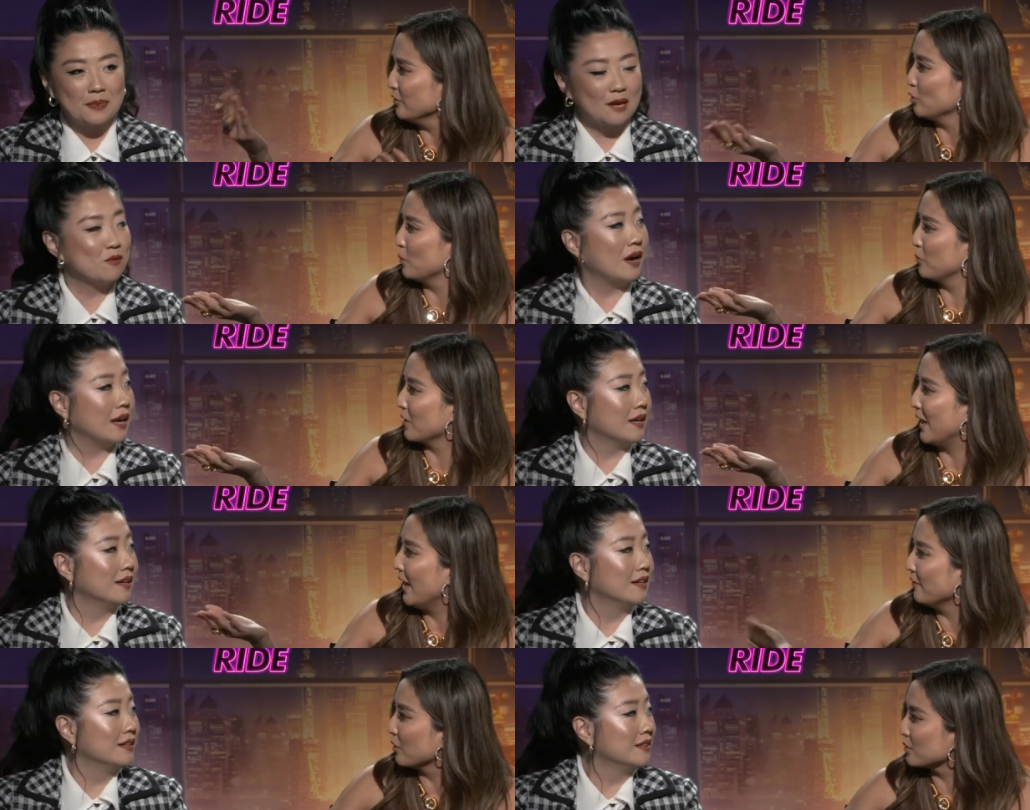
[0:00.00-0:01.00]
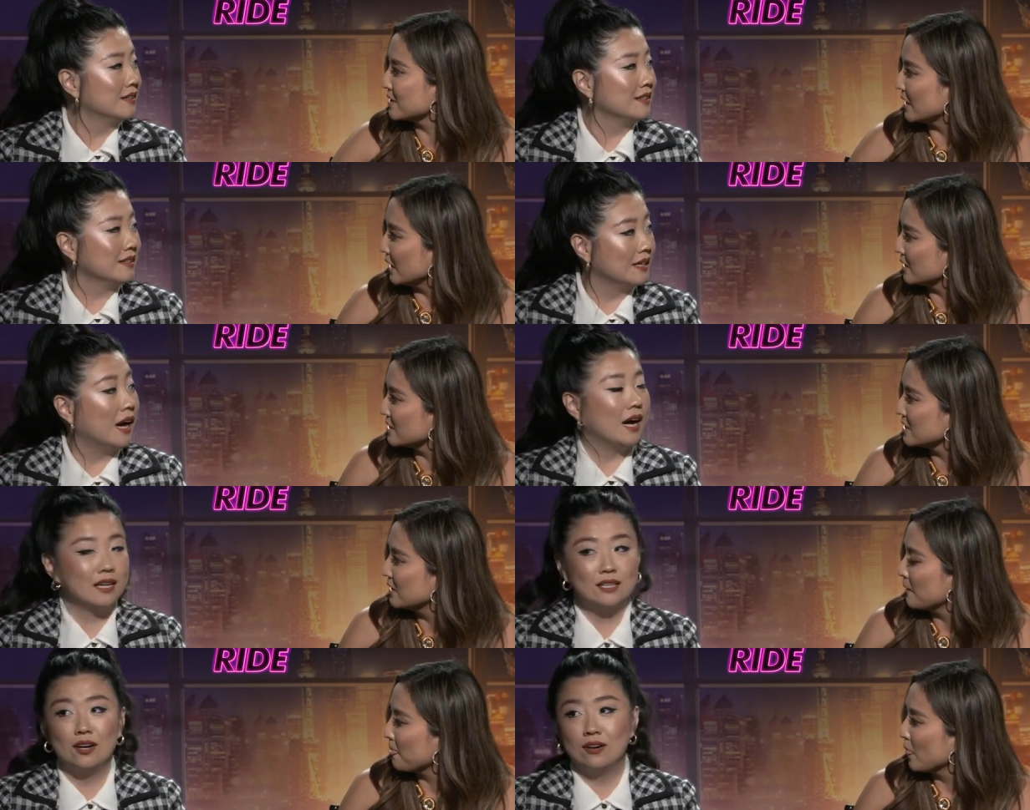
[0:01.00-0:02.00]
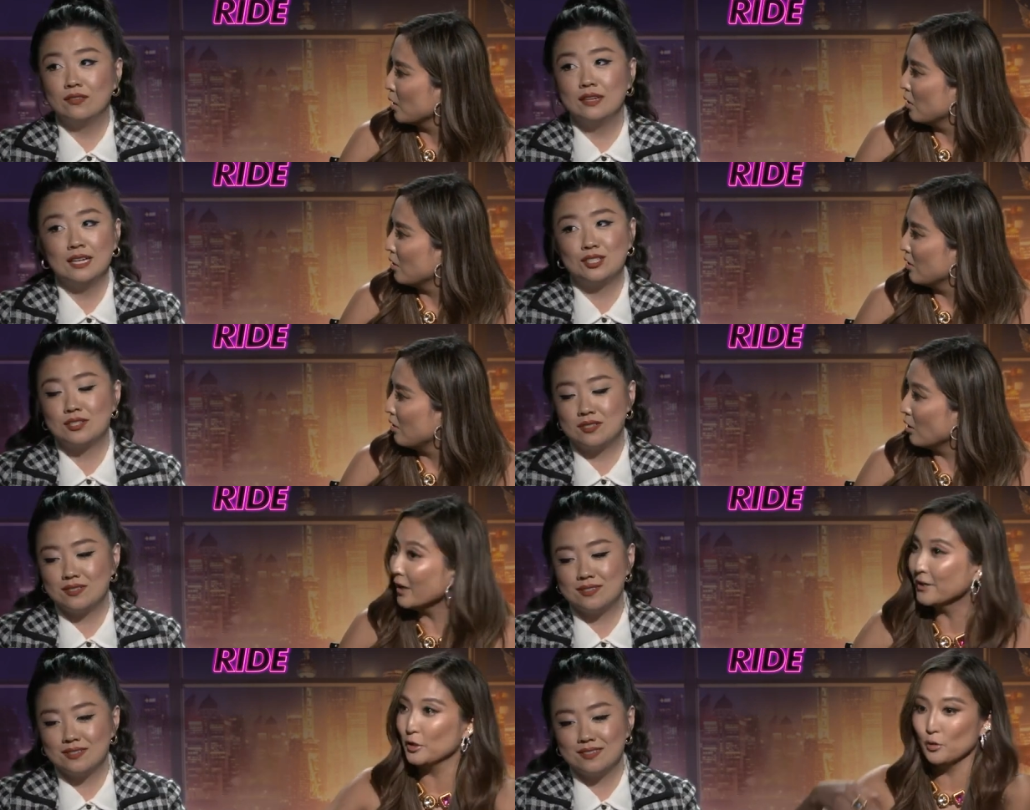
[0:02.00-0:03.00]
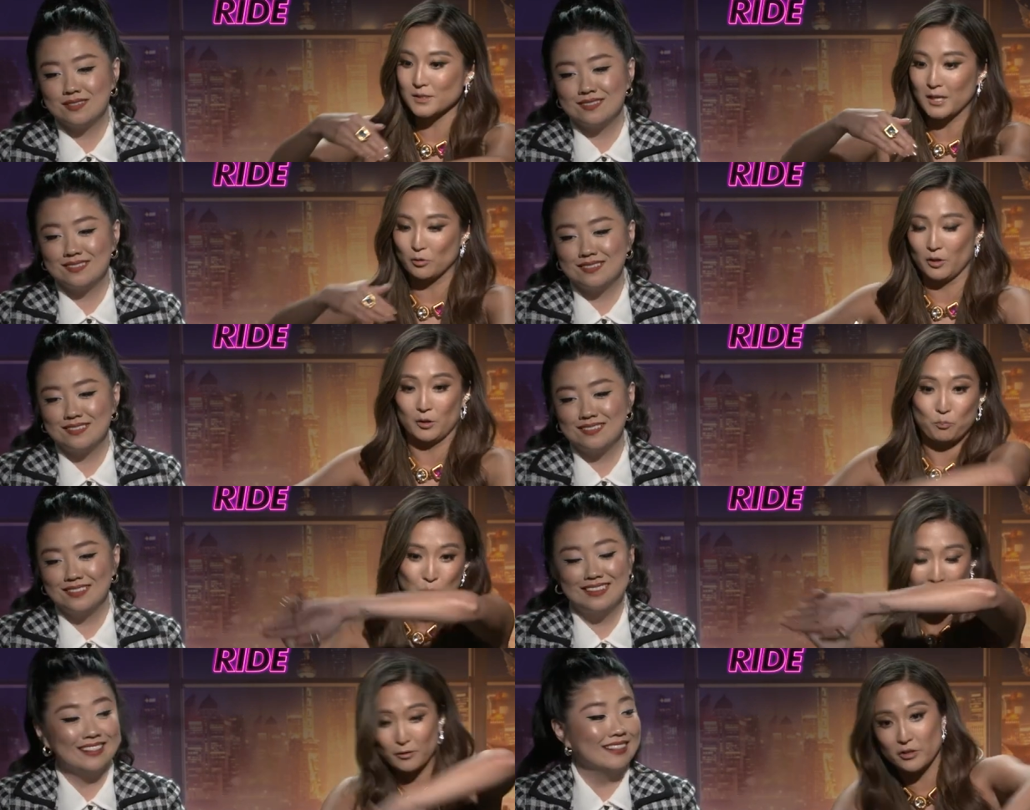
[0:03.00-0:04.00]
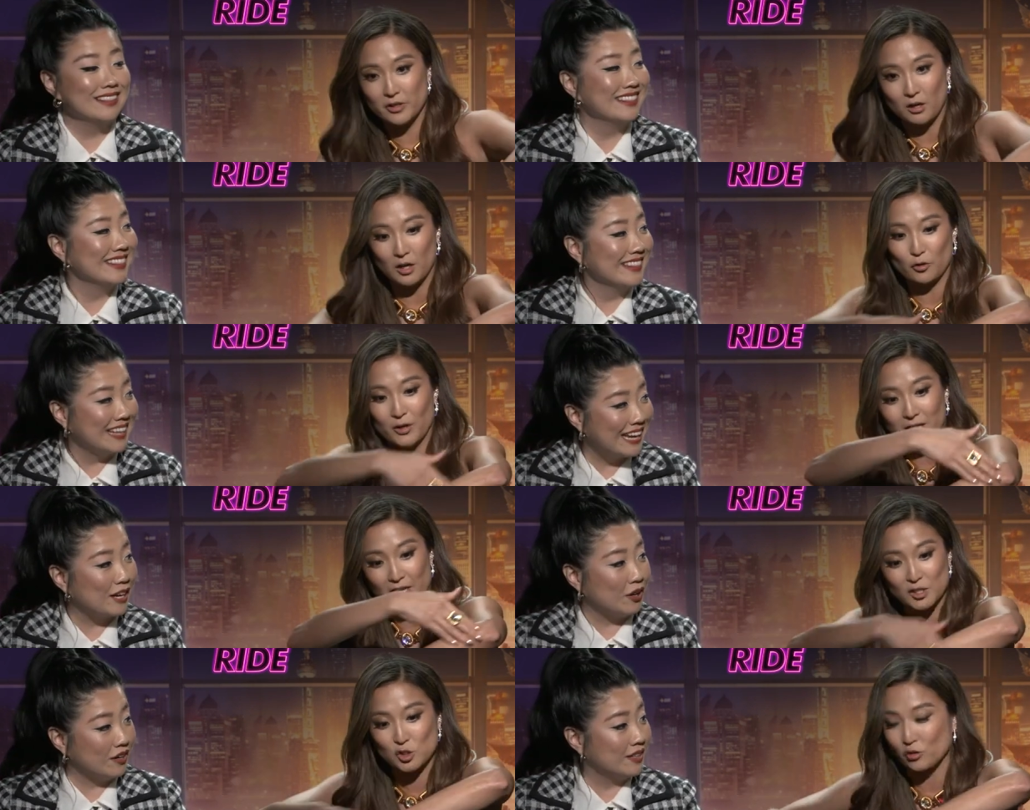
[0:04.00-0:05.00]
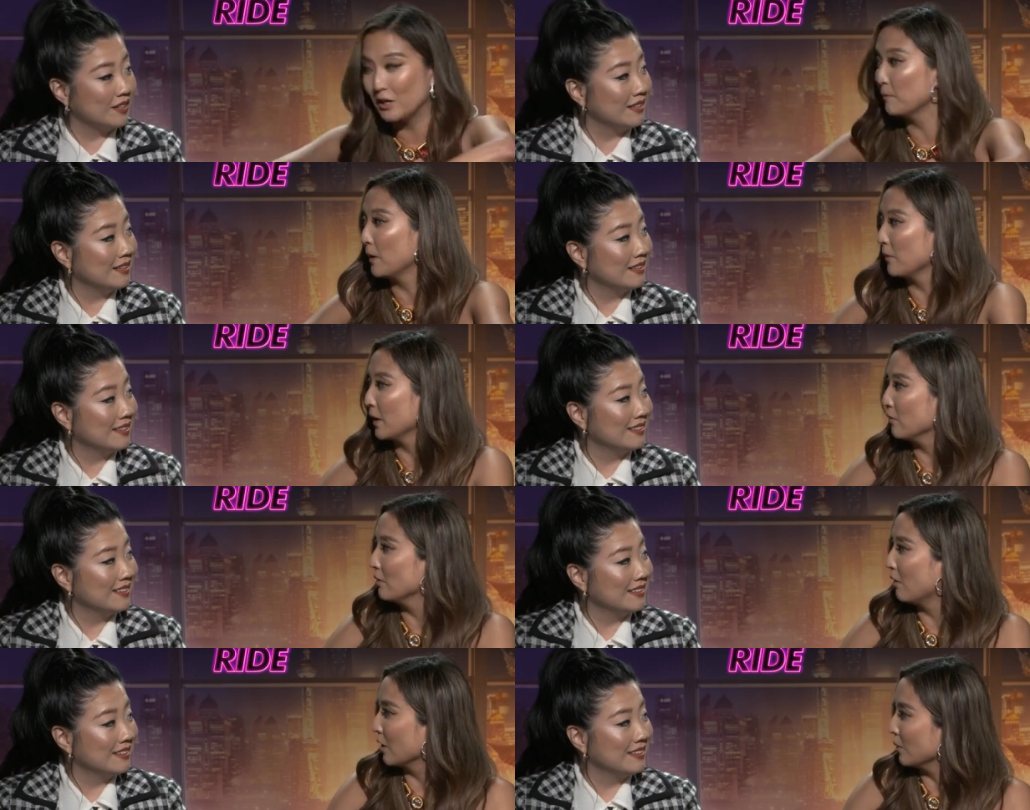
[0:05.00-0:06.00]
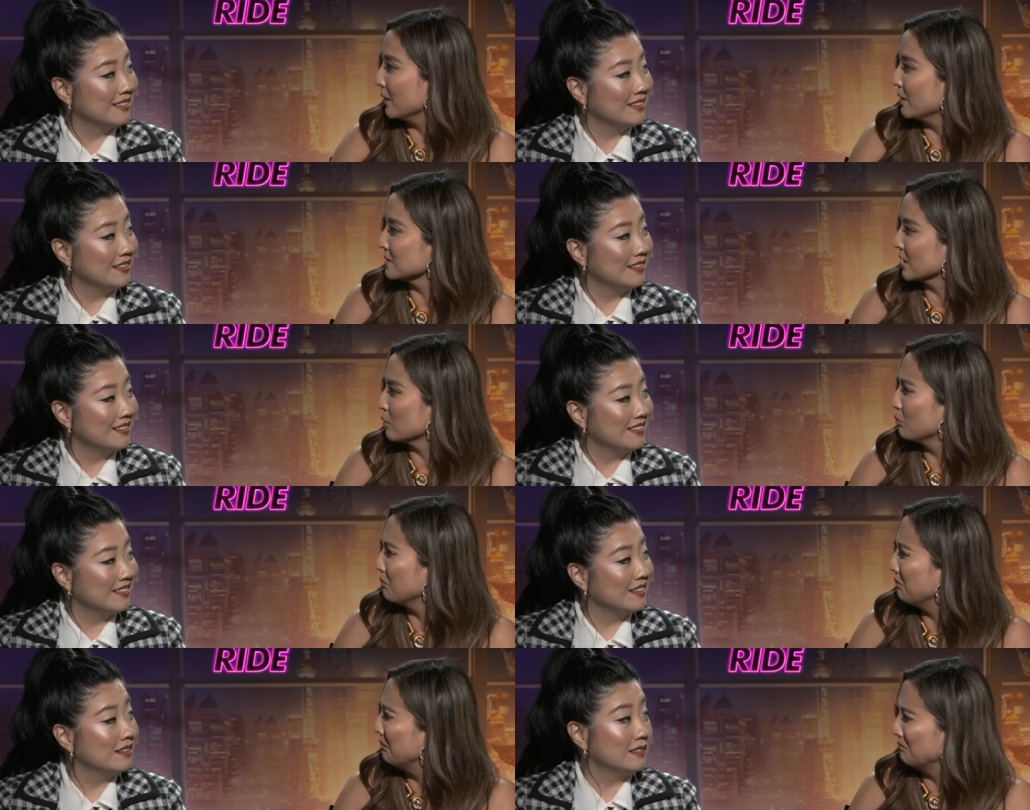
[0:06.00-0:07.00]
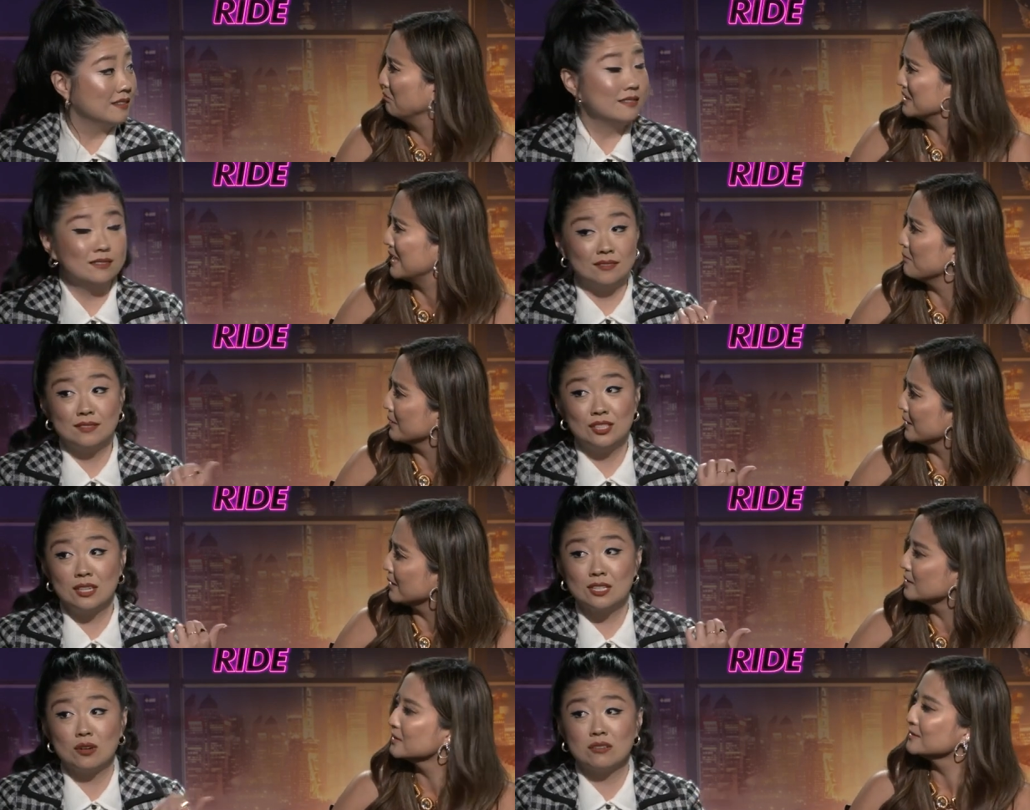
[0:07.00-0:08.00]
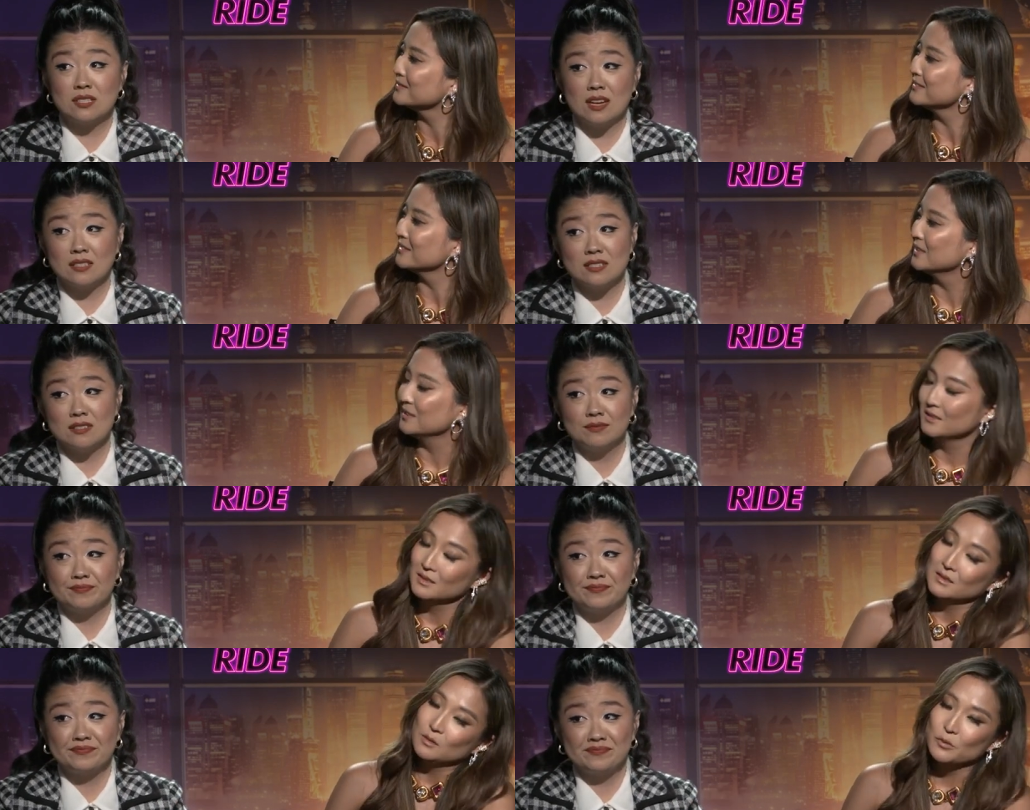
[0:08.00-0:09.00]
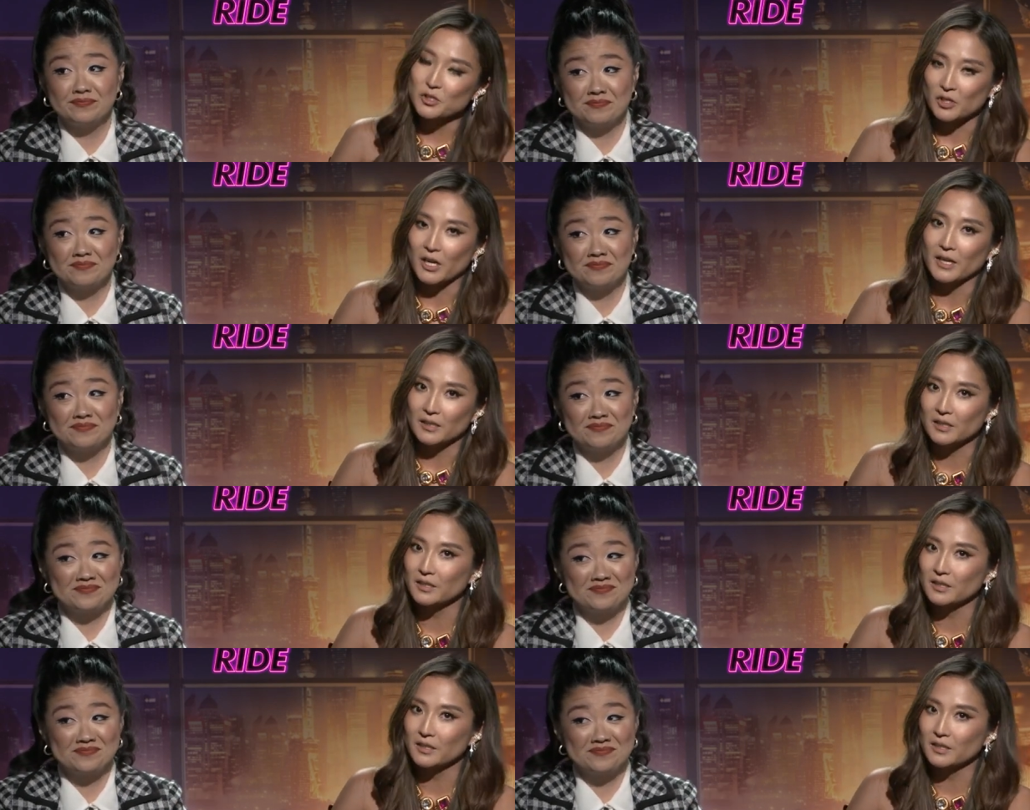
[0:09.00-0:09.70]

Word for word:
Speaker 1: even know people right. would have those things. Yeah, no. It's all I knew is I like pounded the concrete. Layered. And I had a scrape on my arm, and I was like, what's happening? She does her own stunts. We try.